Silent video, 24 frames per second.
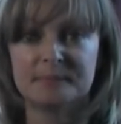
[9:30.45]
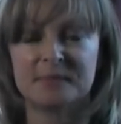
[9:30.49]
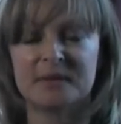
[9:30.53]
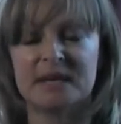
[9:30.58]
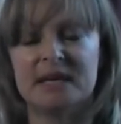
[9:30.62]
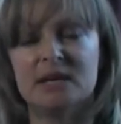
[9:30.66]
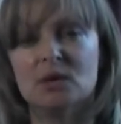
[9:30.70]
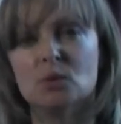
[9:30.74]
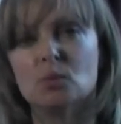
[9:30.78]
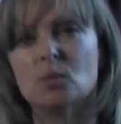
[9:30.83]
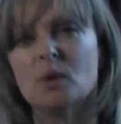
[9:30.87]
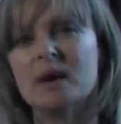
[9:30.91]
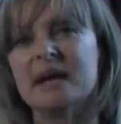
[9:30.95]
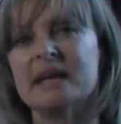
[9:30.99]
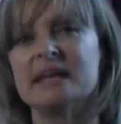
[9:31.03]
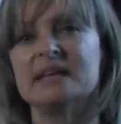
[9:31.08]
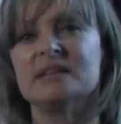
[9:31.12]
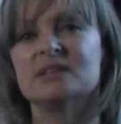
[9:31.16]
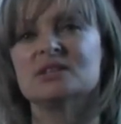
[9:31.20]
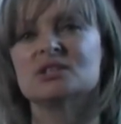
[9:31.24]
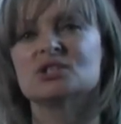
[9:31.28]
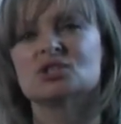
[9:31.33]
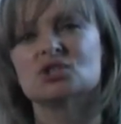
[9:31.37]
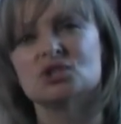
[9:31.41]
in a way
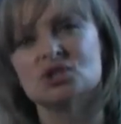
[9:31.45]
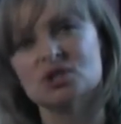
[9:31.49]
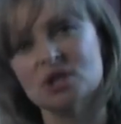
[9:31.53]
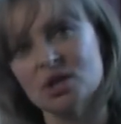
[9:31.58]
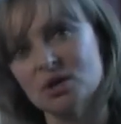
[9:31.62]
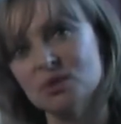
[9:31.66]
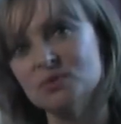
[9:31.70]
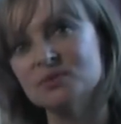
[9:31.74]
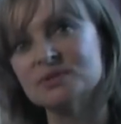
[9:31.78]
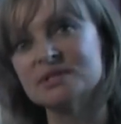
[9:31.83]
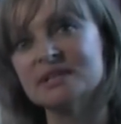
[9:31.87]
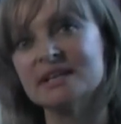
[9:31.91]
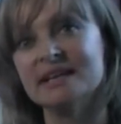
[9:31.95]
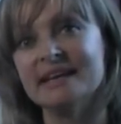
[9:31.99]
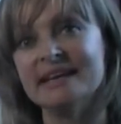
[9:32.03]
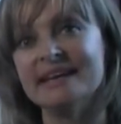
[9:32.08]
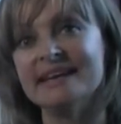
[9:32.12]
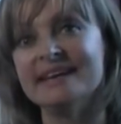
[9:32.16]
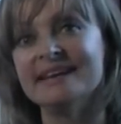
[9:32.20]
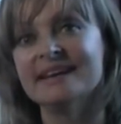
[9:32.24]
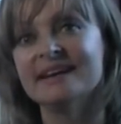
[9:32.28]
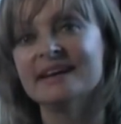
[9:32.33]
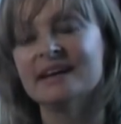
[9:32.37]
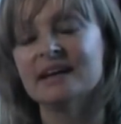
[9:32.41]
that's
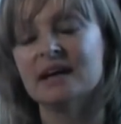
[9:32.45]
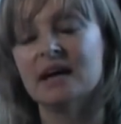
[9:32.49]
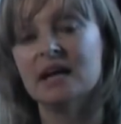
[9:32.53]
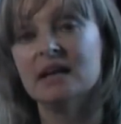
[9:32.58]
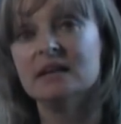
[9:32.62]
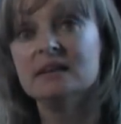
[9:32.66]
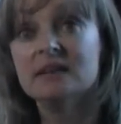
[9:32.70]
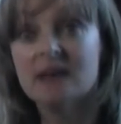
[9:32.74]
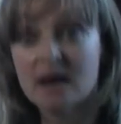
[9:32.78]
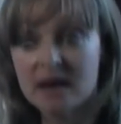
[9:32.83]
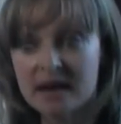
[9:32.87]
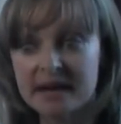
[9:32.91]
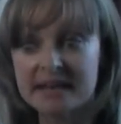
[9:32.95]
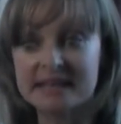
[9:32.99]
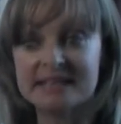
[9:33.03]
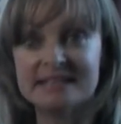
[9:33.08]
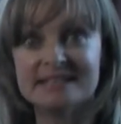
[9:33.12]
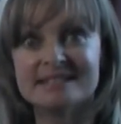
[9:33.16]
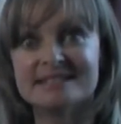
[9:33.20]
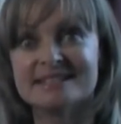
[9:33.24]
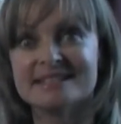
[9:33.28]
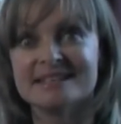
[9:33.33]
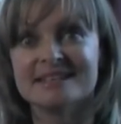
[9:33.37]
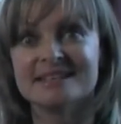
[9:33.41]
totally
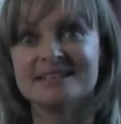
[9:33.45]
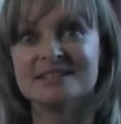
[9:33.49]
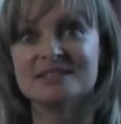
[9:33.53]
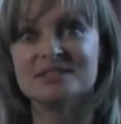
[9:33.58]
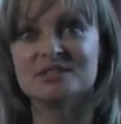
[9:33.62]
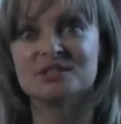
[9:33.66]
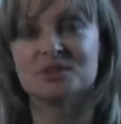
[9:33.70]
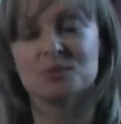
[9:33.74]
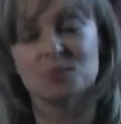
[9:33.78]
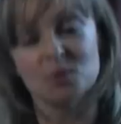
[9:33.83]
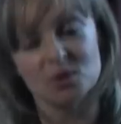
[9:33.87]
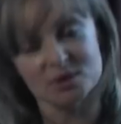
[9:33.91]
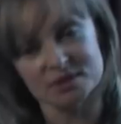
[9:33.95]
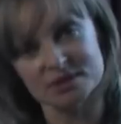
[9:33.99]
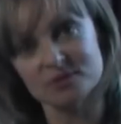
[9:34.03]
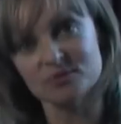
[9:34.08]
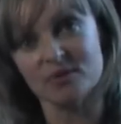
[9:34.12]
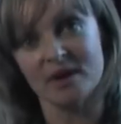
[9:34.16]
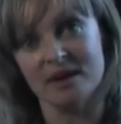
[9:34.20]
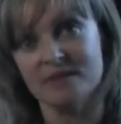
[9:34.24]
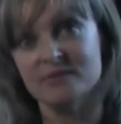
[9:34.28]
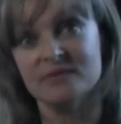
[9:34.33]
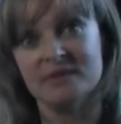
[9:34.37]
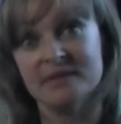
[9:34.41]
aligned to what's
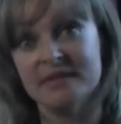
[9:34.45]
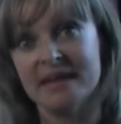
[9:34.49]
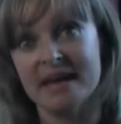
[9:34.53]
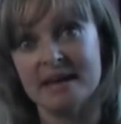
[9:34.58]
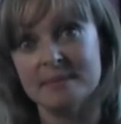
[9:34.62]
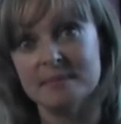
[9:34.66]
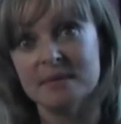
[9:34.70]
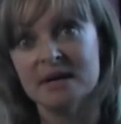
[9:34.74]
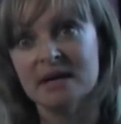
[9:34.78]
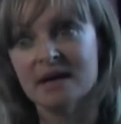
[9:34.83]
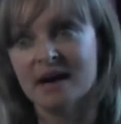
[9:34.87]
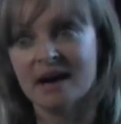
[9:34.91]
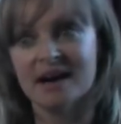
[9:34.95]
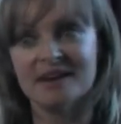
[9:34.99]
right for them.